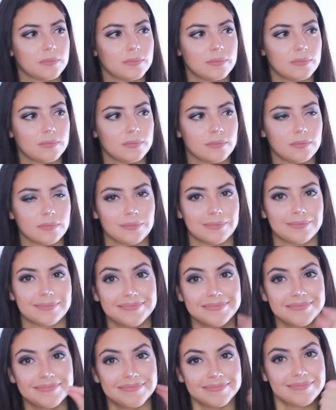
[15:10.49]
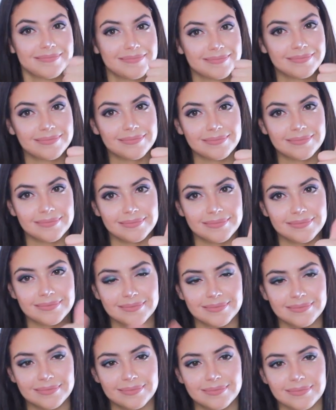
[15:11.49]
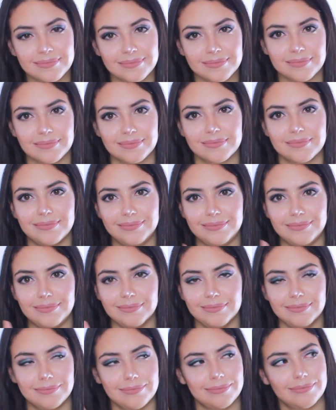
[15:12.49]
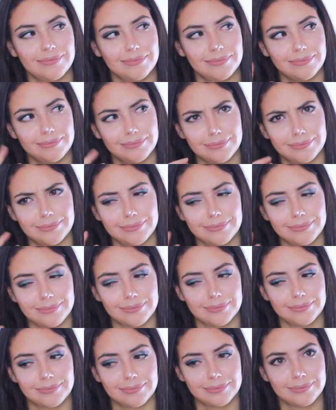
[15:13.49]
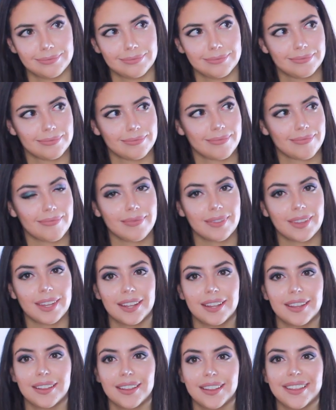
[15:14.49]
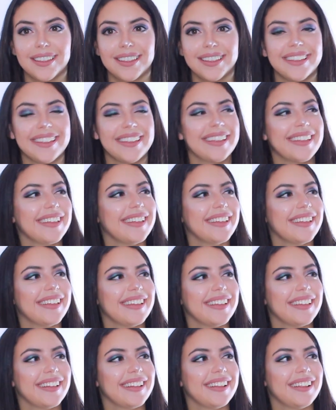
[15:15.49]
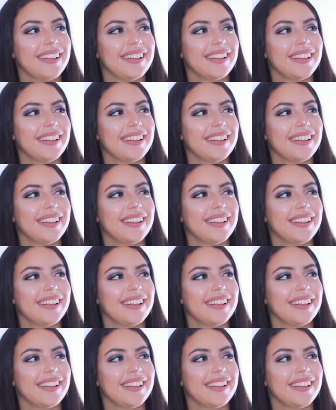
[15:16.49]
No words are spoken by the person on screen.